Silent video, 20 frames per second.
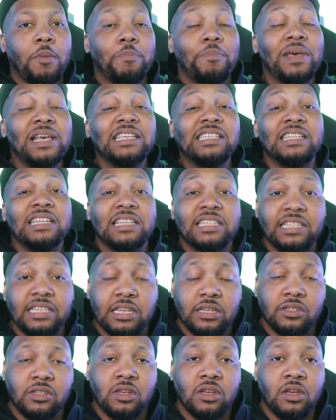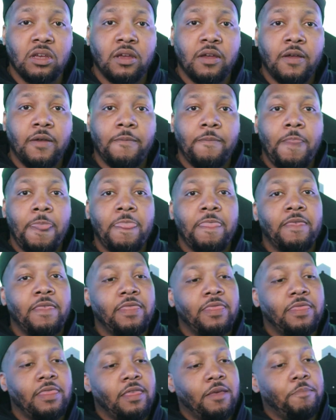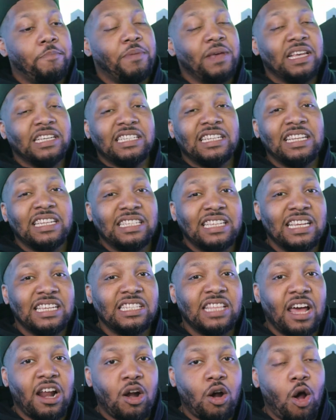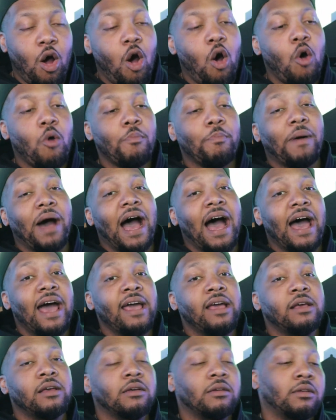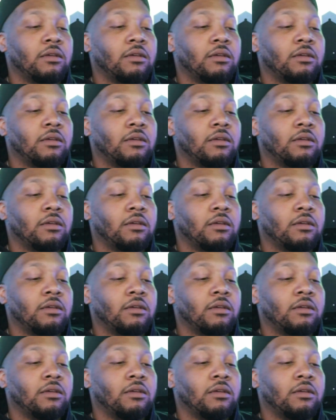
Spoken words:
businesses that are owned by